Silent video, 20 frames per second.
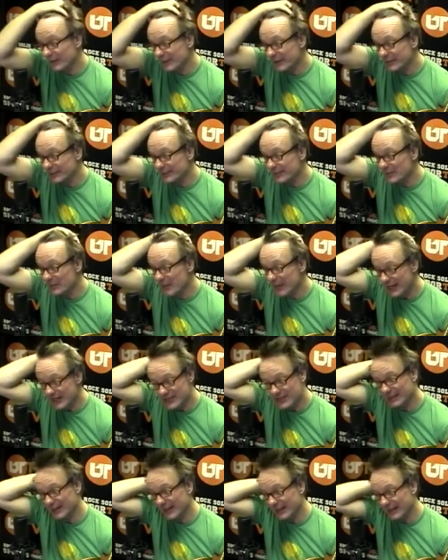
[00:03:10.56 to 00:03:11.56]
you looked at the
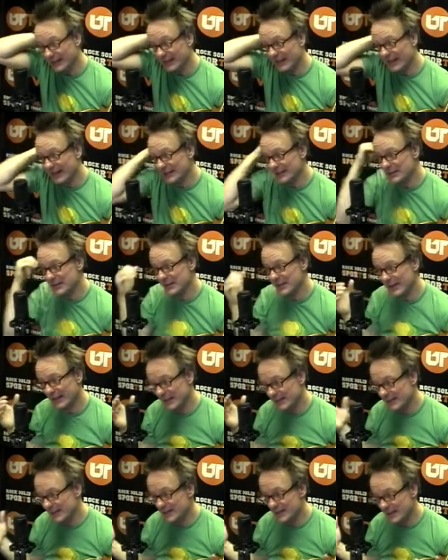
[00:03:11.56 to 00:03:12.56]
banjo like that, just
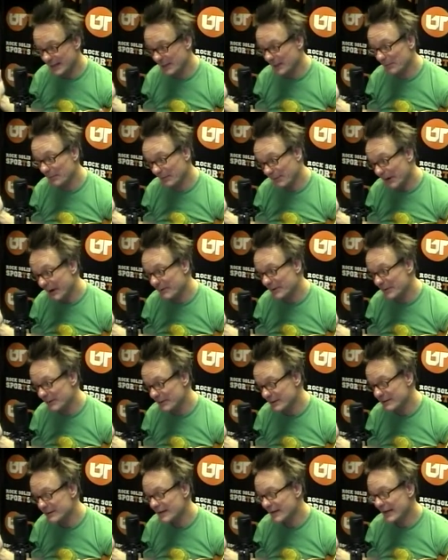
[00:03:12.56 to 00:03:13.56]
like as a set of
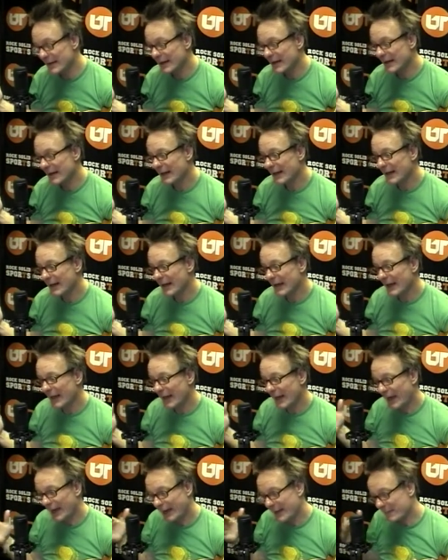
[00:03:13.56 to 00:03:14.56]
parameters,
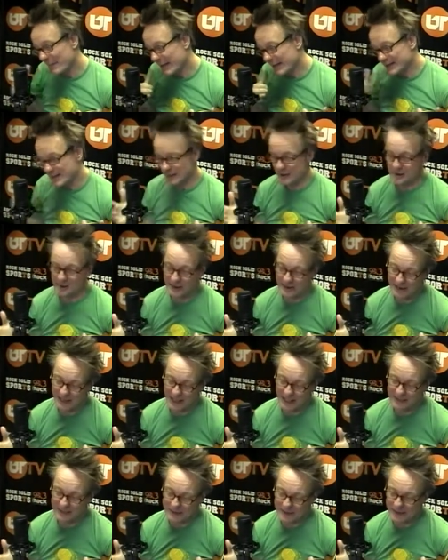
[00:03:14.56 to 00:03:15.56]
and it makes a certain
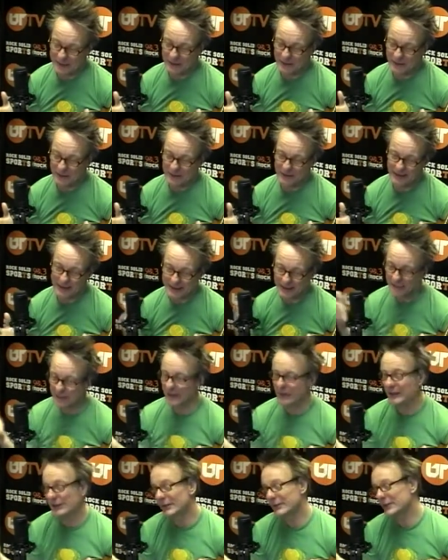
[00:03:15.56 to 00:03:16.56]
kind of a tone, and then
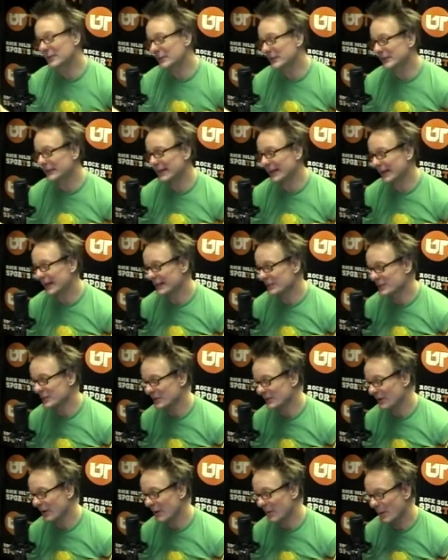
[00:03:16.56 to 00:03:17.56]
what can you do with that,
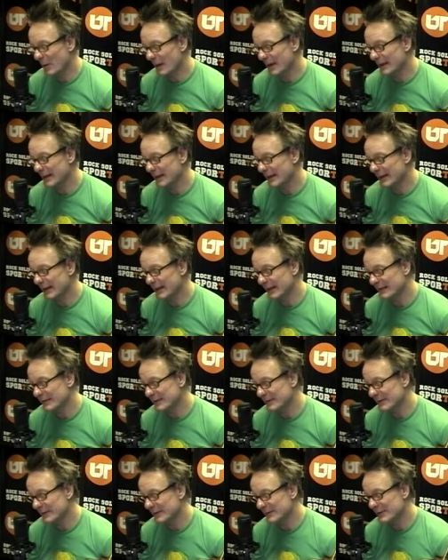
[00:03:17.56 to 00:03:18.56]
sort of harmonically and
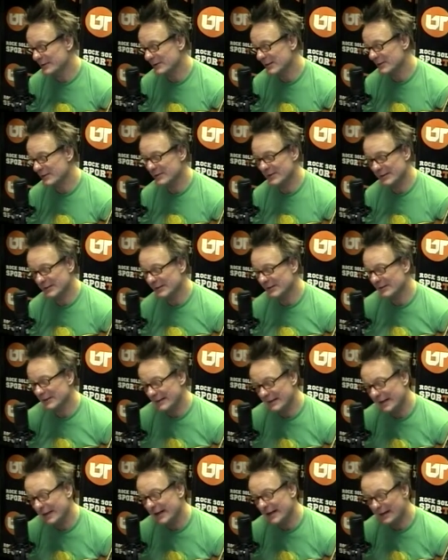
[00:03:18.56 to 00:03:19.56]
stuff? And so I started
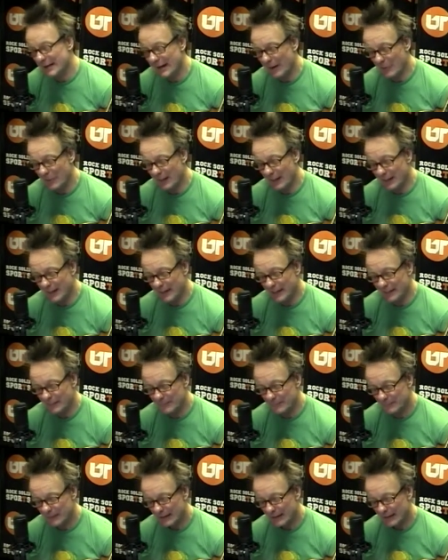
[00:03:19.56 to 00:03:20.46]
looking at it in that way, and